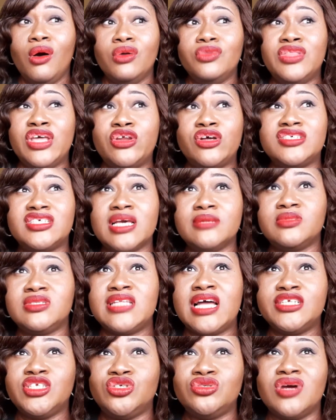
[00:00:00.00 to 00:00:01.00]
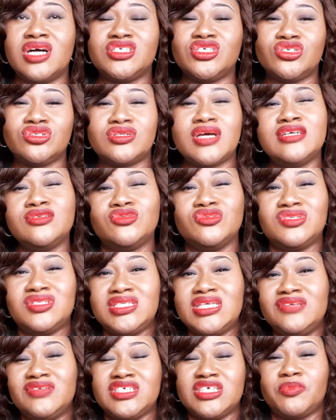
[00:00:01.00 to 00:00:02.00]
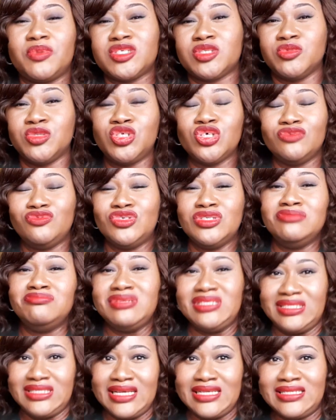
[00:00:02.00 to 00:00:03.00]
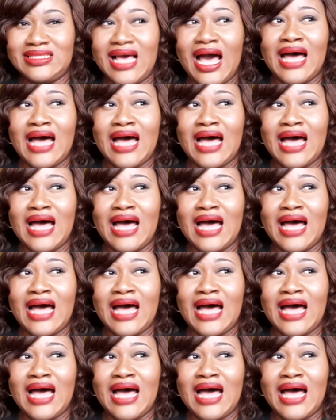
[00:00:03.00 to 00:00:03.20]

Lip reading: they just came to Nigeria trying to see there's a possibility of doing business,